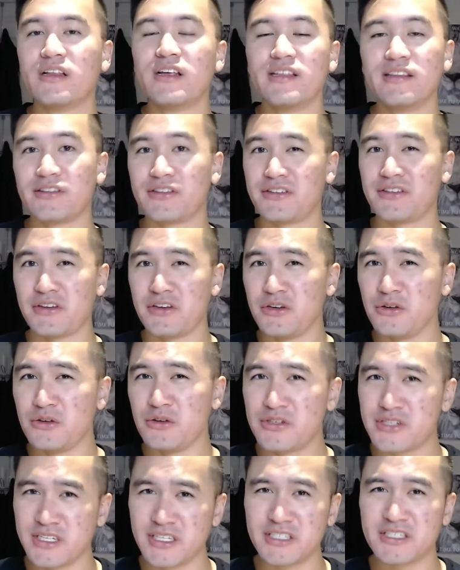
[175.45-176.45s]
This is a
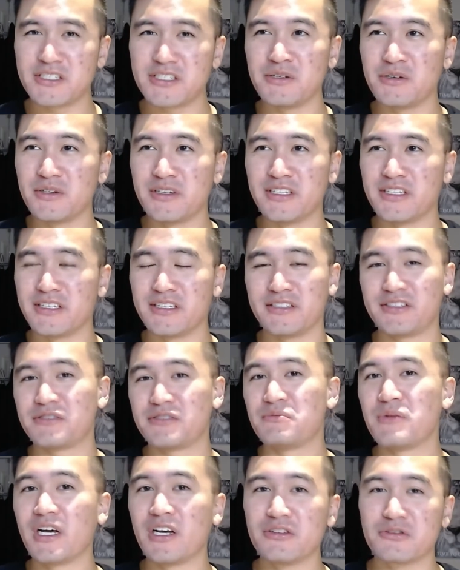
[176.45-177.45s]
huge issue and it
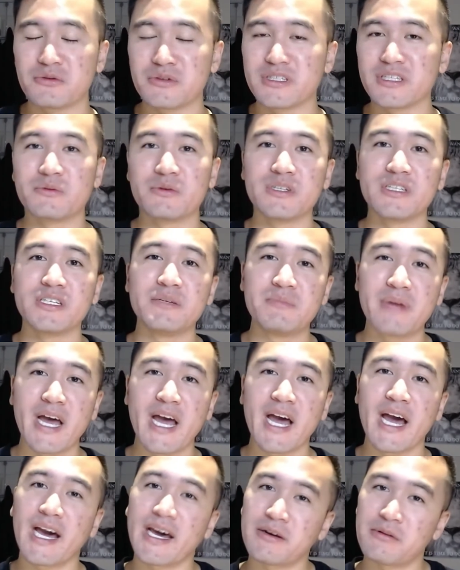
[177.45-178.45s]
smells really, really
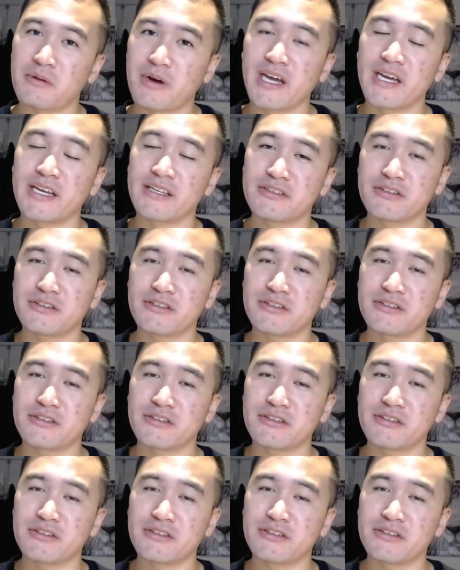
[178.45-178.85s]
bad, right?